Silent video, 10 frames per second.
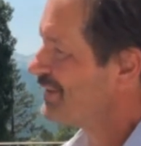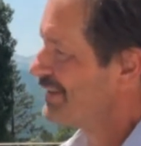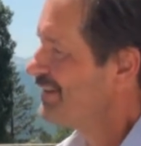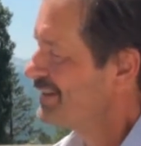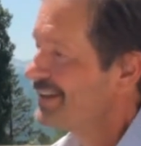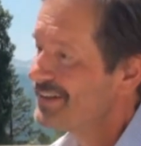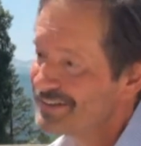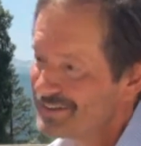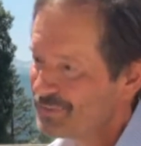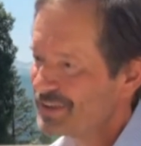Yeah.
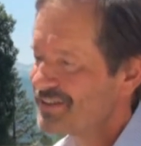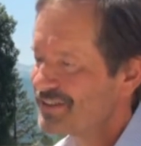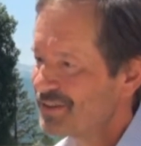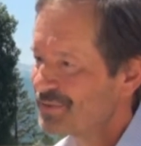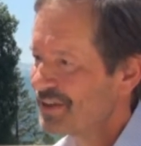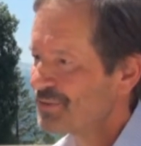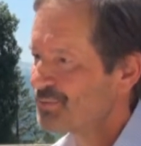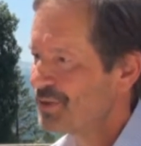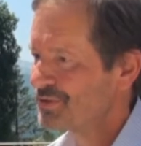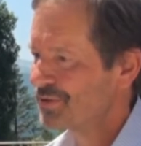And in some cases, I, I
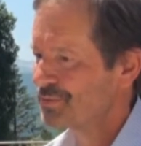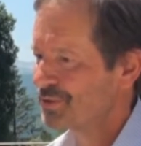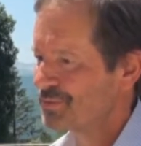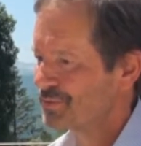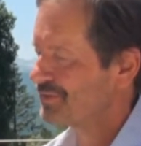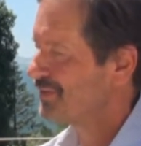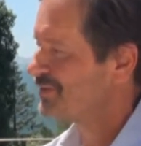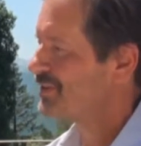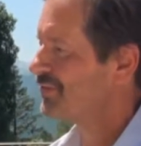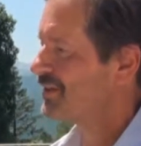don't talk, talk about you
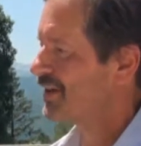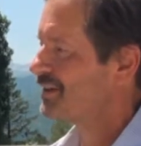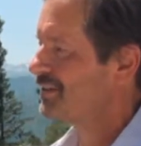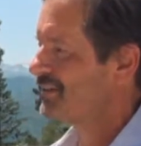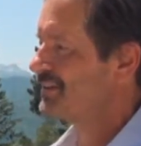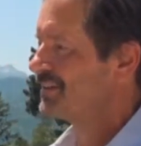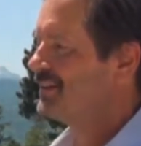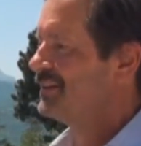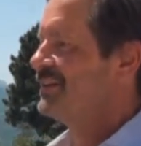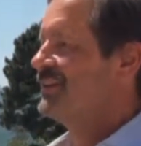just have to calculate
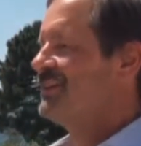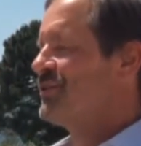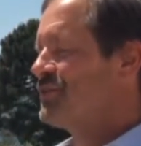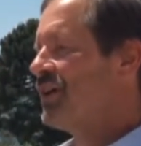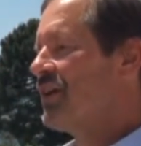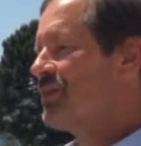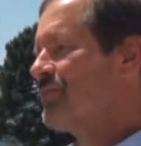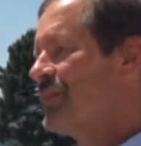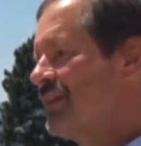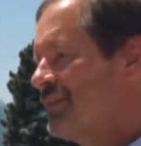your time.
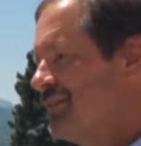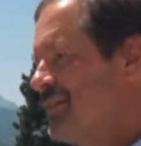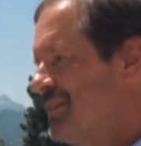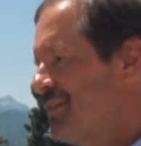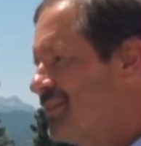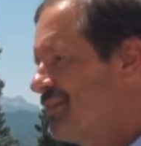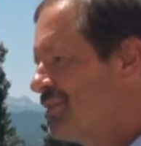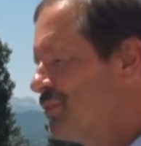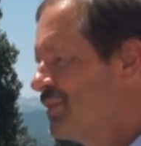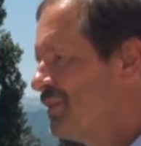Yes. Everything.
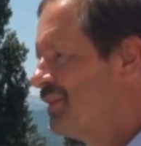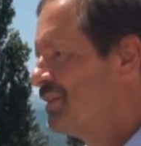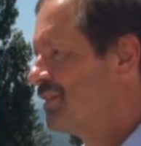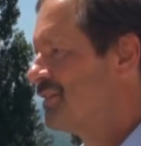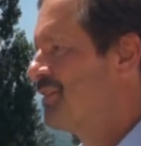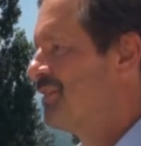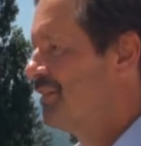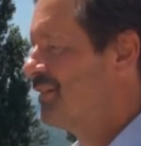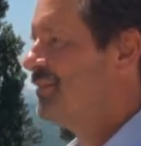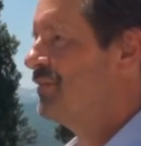The, the, one thing that
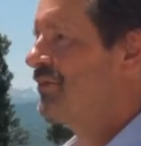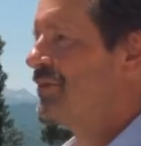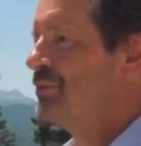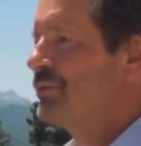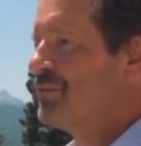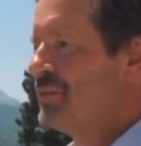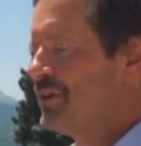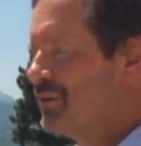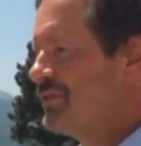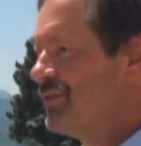you have a limited
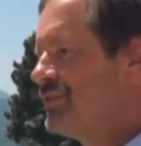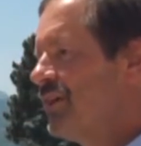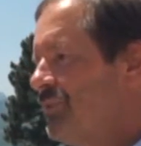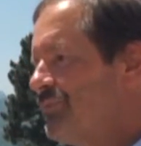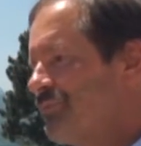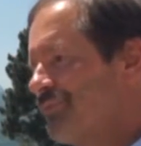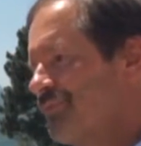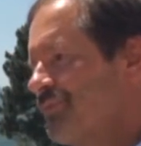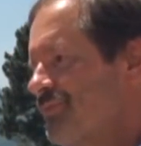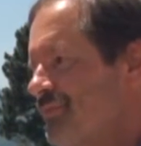amount of is time.
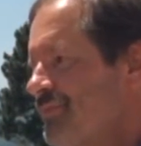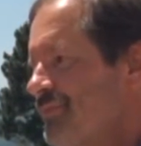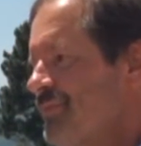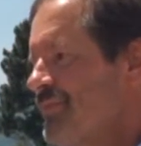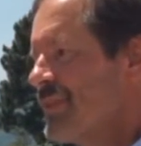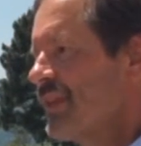Okay.